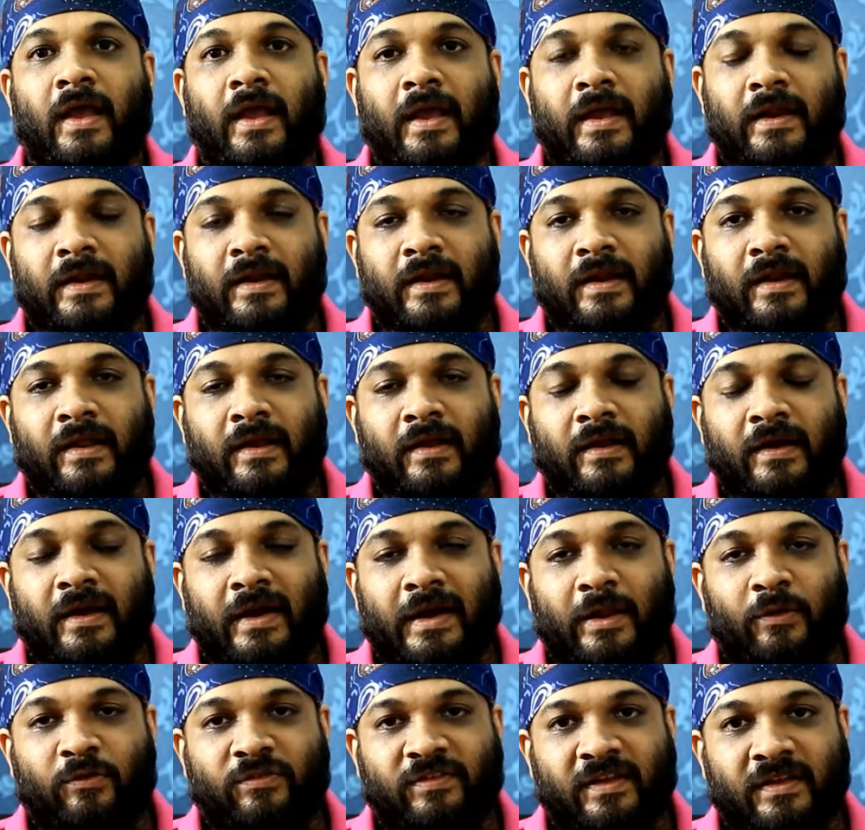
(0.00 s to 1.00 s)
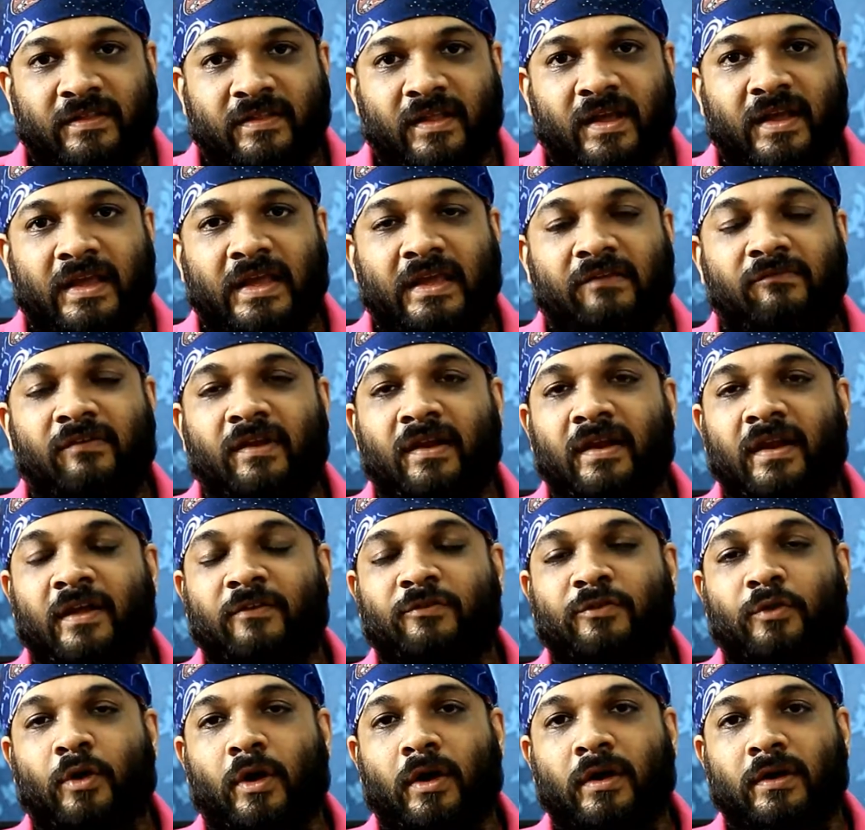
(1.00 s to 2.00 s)
in reducing the
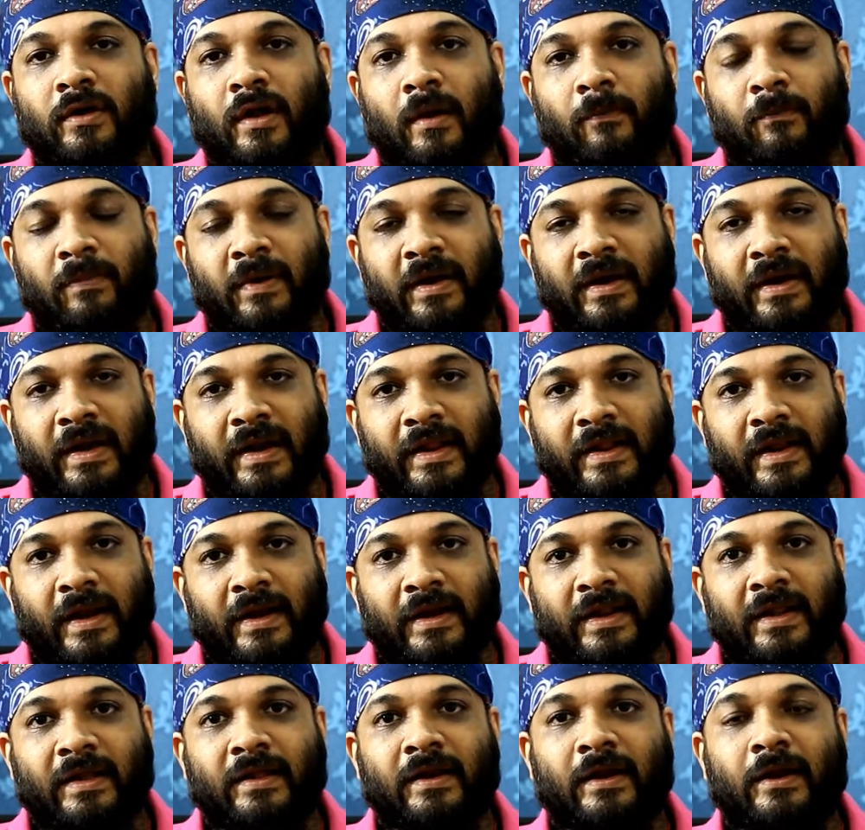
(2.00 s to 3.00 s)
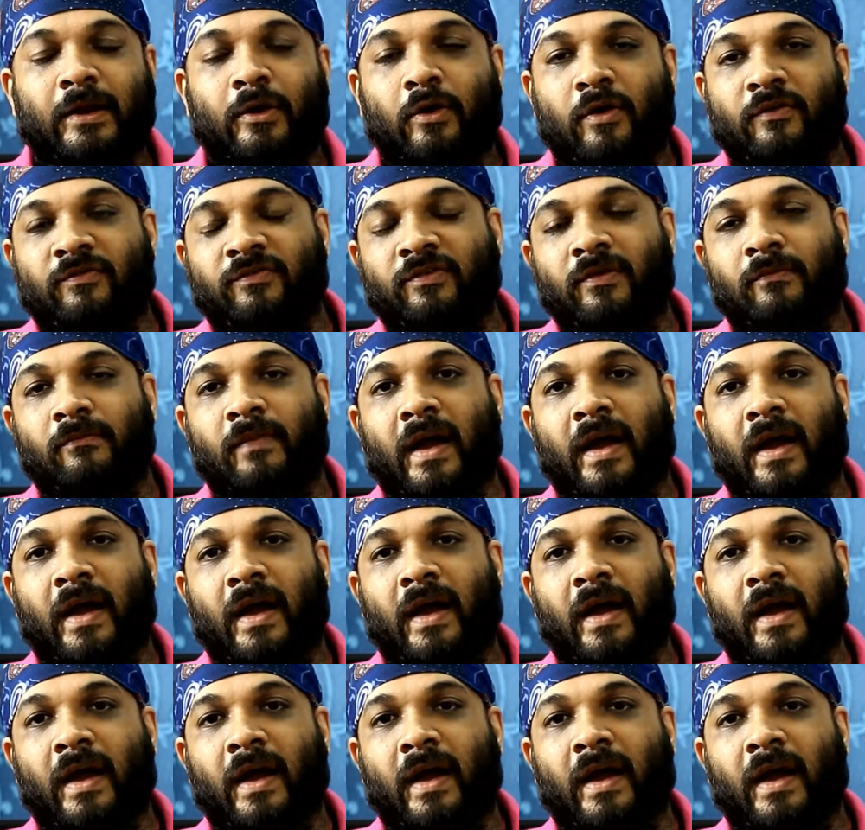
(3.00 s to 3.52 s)
evilness or completely getting rid of